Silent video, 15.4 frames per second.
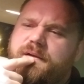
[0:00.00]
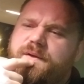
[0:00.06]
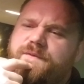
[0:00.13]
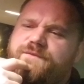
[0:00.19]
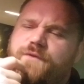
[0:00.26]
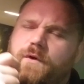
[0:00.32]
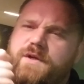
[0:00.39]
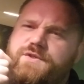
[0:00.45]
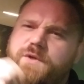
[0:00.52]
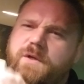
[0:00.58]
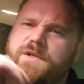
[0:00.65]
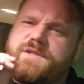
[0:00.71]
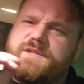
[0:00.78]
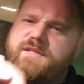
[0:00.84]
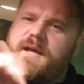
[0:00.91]
for a
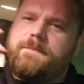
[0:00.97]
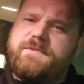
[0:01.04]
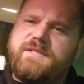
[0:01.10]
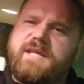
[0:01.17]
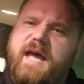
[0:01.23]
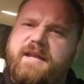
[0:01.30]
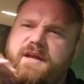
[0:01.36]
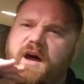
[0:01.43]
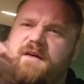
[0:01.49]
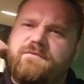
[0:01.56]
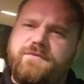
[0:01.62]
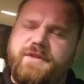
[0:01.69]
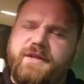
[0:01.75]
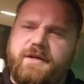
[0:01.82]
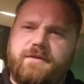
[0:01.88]
certain subset
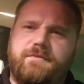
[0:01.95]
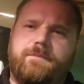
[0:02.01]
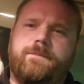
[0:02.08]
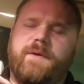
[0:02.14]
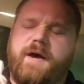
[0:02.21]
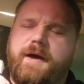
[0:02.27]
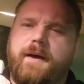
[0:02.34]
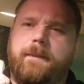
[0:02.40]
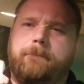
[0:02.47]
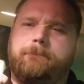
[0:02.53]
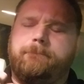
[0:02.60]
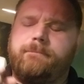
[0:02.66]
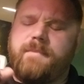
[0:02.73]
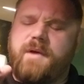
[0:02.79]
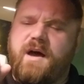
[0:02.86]
of the
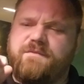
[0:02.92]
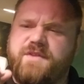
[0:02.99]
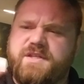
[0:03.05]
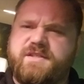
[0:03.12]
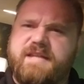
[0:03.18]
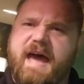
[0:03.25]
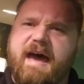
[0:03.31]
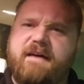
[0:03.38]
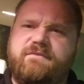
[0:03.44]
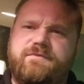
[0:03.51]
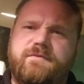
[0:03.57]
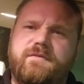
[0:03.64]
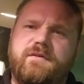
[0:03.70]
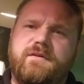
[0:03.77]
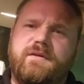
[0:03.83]
um, of the
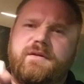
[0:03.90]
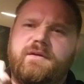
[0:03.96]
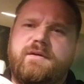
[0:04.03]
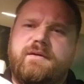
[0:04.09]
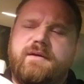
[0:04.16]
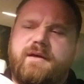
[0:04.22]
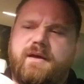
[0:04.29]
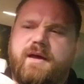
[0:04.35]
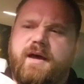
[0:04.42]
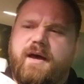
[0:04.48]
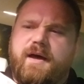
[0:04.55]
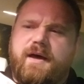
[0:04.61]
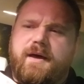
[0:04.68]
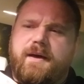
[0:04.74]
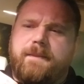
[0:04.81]
staff
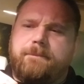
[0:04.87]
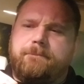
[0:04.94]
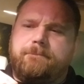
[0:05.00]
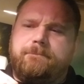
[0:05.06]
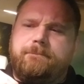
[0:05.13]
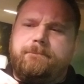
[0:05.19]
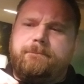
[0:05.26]
um,